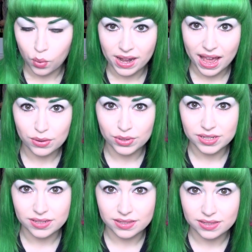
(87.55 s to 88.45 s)
When I
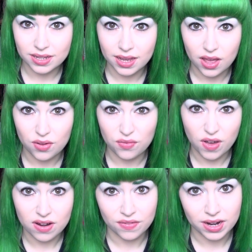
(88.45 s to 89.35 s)
was
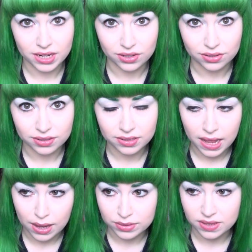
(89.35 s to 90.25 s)
very, very young,
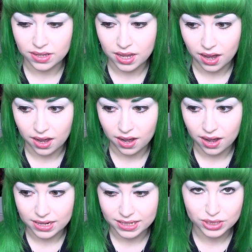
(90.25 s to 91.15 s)
I was in the
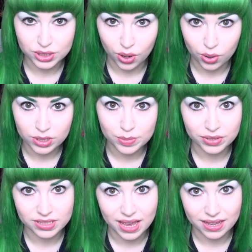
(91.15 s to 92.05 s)
car and I used to always
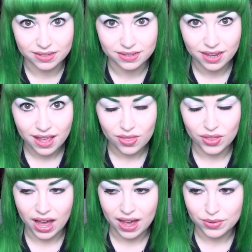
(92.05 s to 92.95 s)
pretend
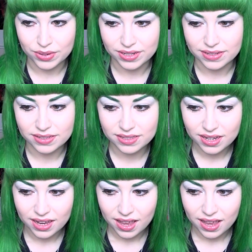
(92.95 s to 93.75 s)
that I was